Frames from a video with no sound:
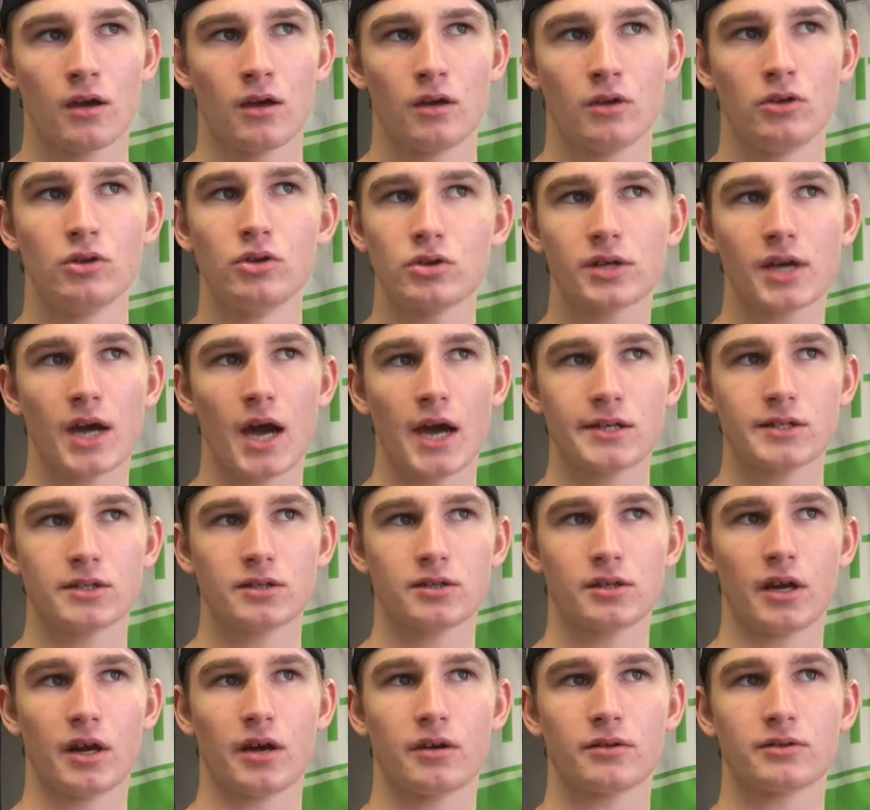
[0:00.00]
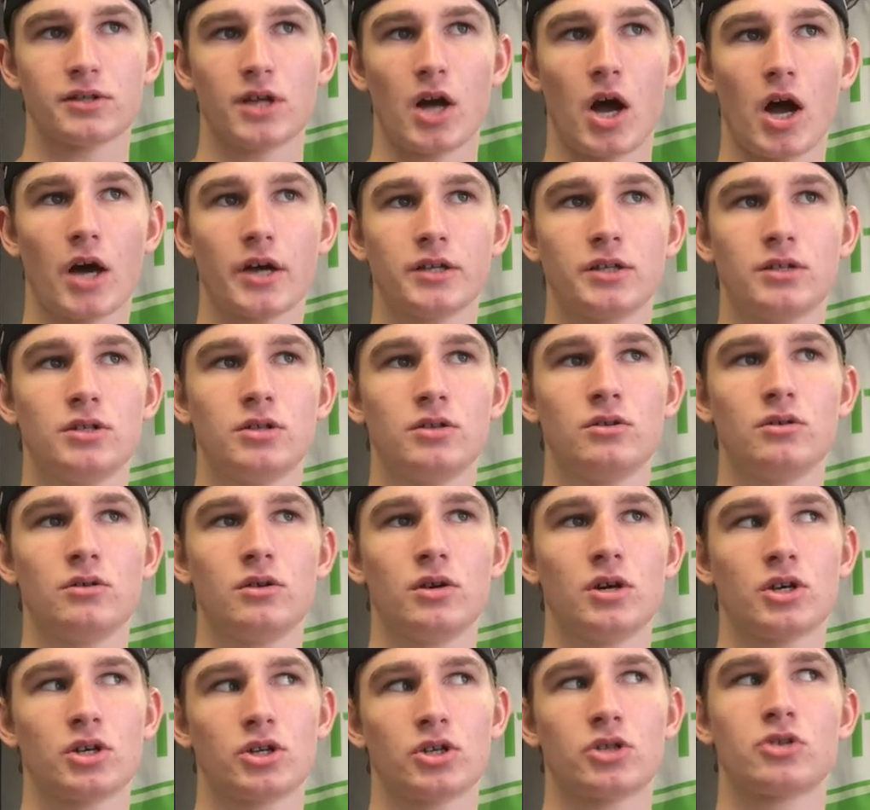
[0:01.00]
newscaster that I was talking to,
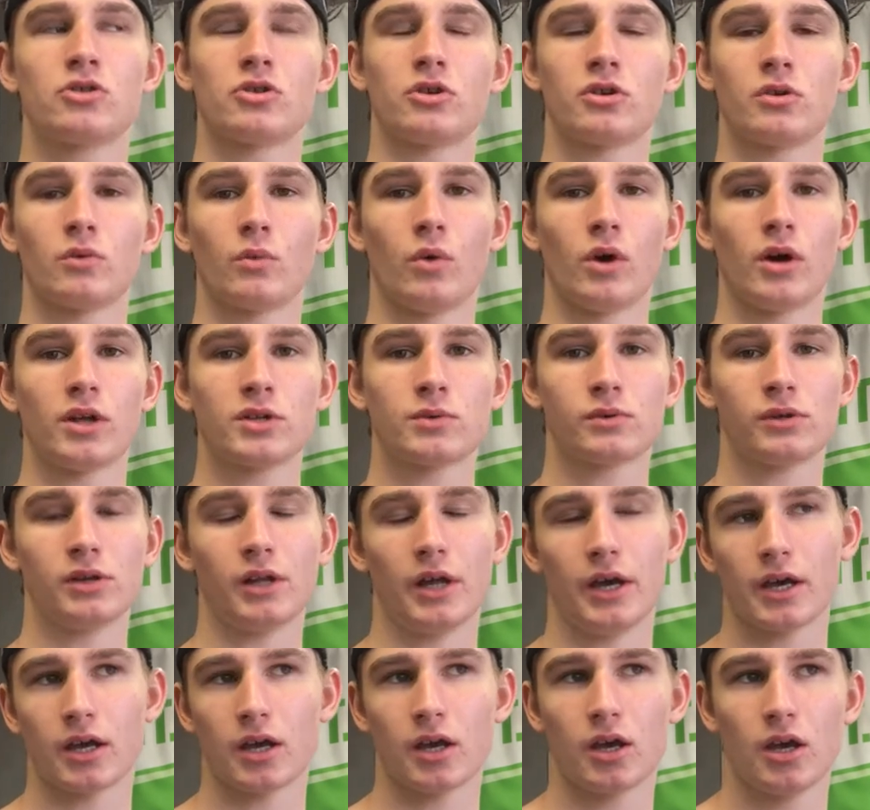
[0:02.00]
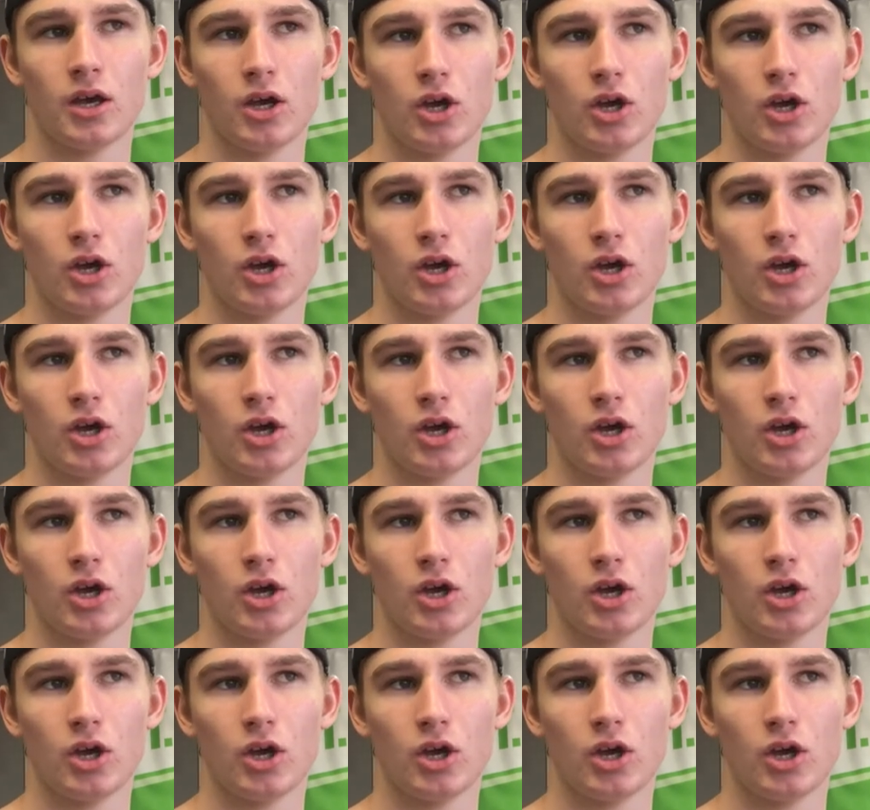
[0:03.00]
certain ones were like,